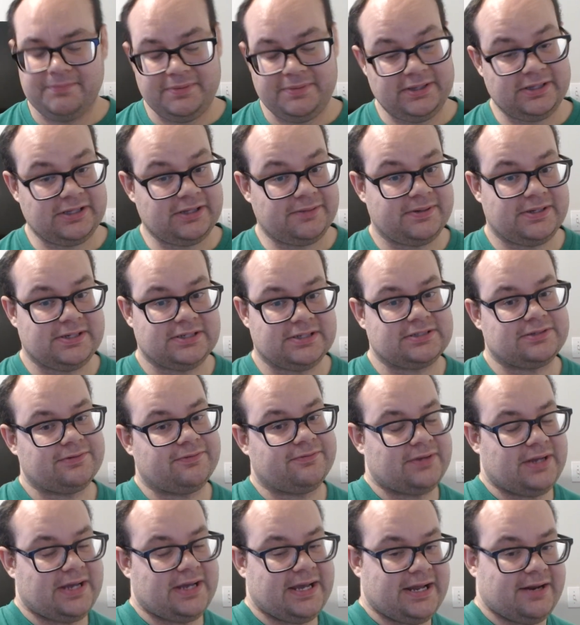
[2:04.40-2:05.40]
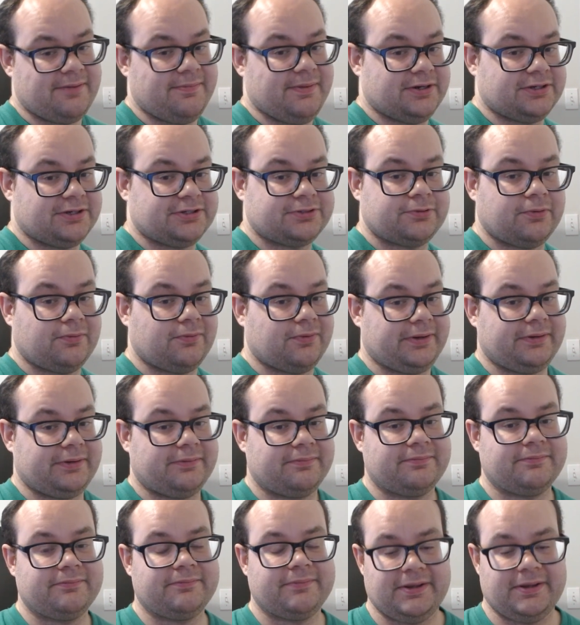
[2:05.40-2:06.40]
Mainly because it had a better
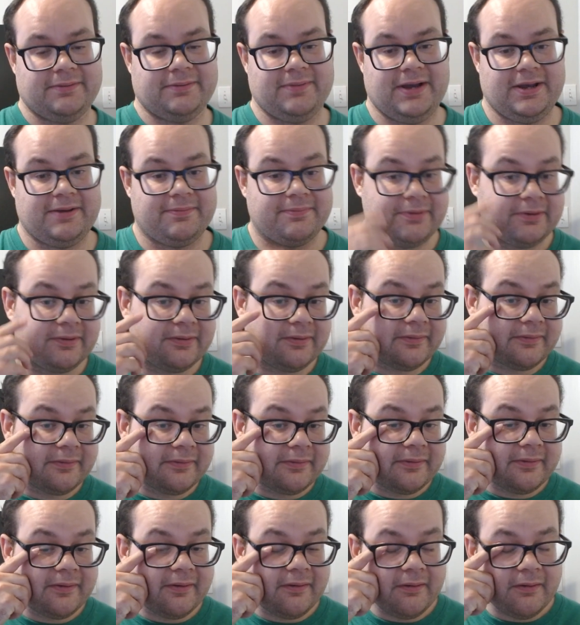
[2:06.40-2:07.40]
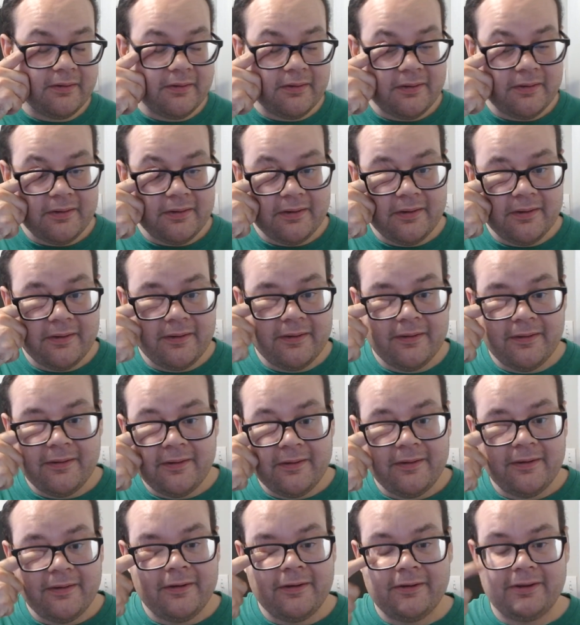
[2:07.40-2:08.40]
story, in my opinion. Yeah,
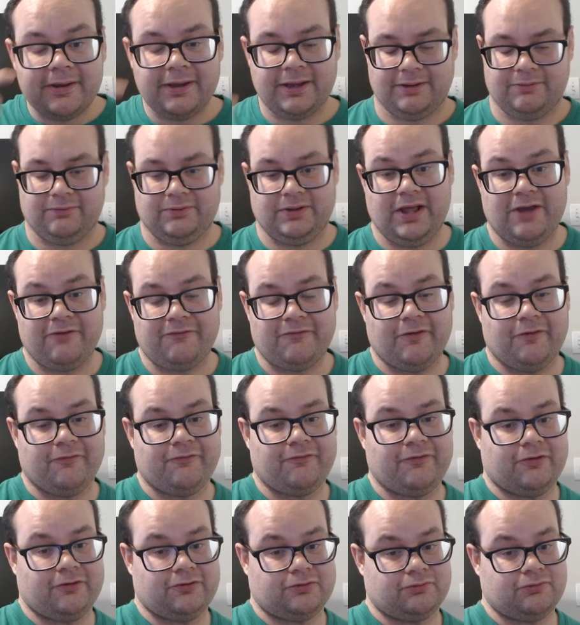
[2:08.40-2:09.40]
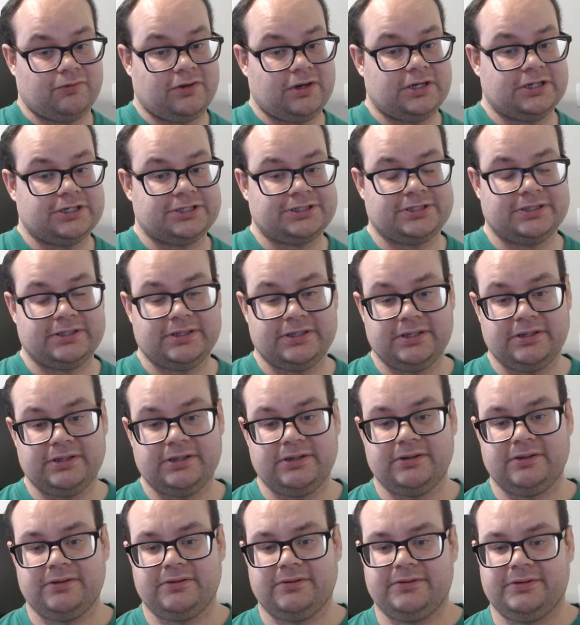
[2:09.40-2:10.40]
yeah, but that film feels rushed,
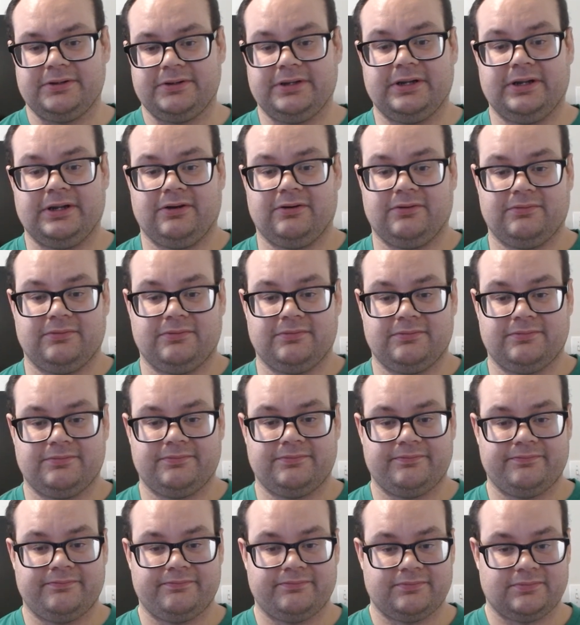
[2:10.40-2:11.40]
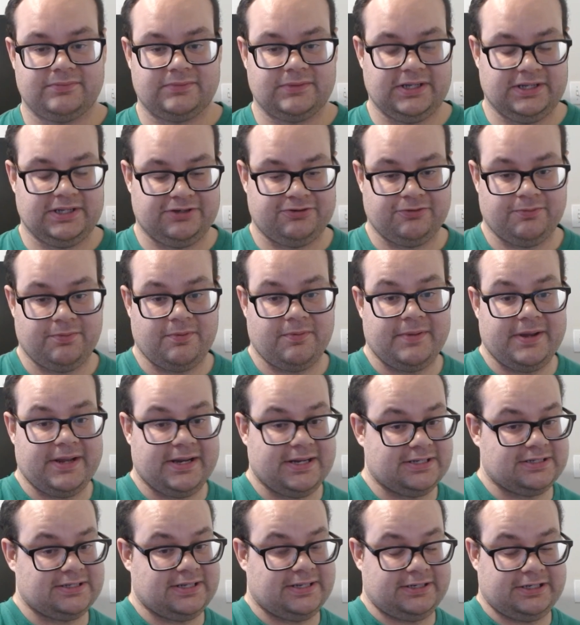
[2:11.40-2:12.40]
you know. And
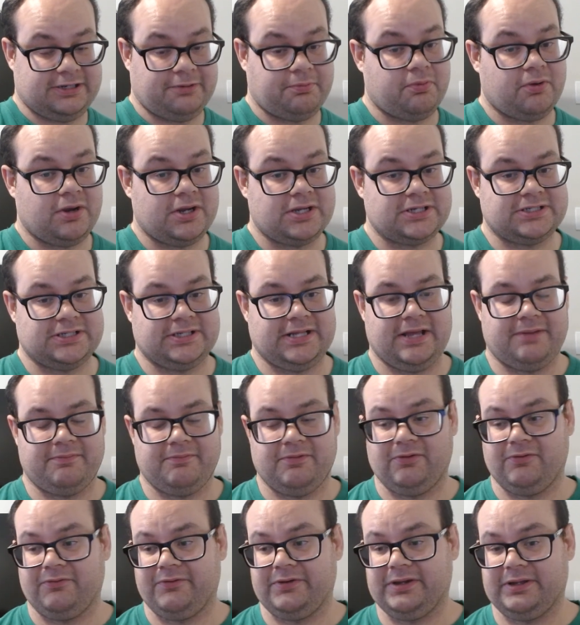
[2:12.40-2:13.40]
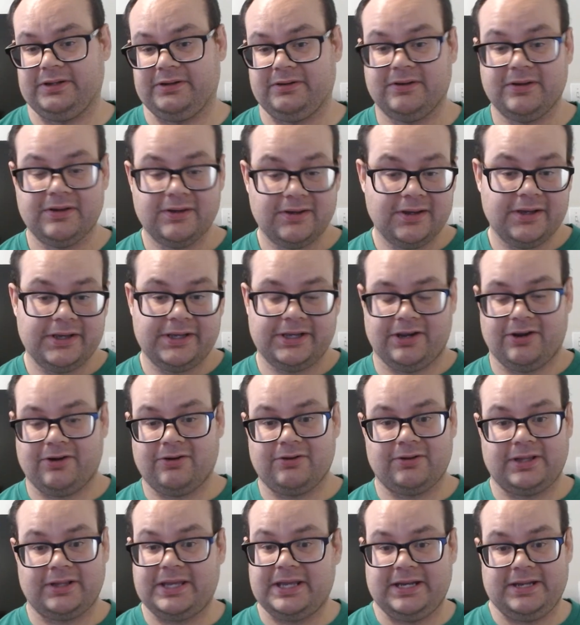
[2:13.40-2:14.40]
Superman is like depressed in that movie, and you
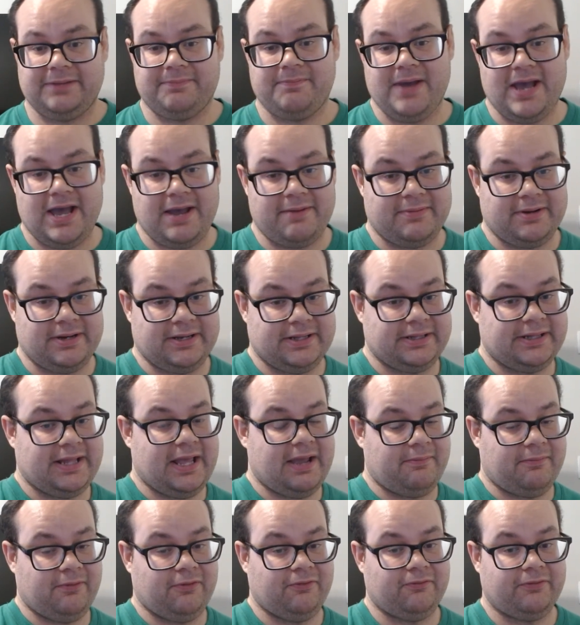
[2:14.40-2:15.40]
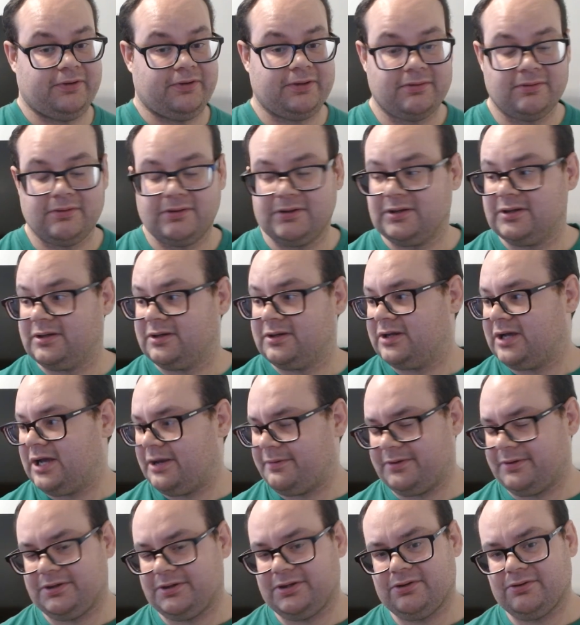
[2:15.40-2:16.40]
hardly get any Batman in that movie.
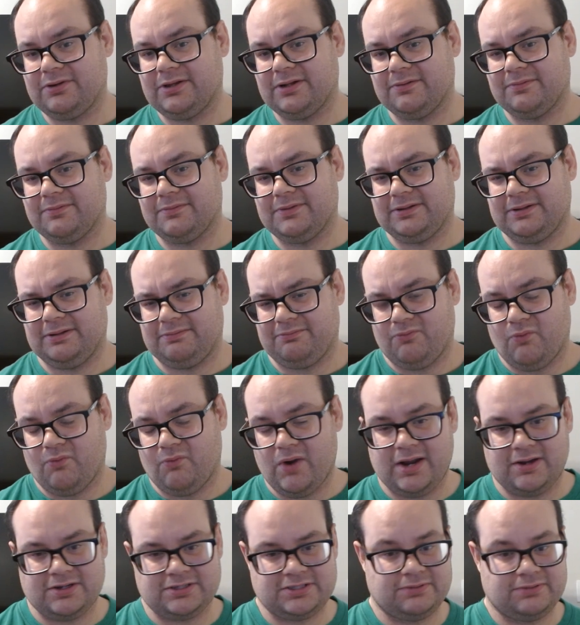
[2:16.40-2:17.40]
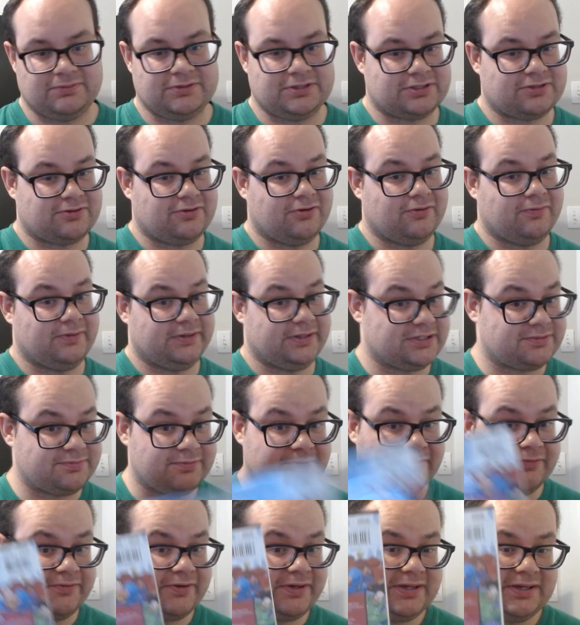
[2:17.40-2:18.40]
I mean, you do get him in the warehouse scene, which is cool, but this
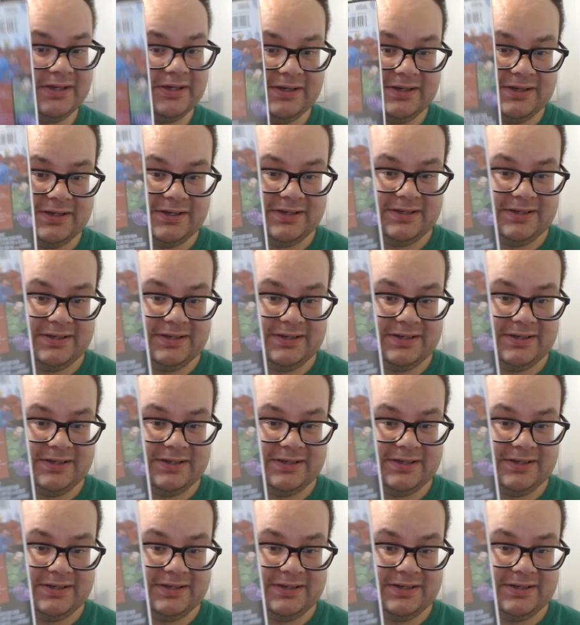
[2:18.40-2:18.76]
movie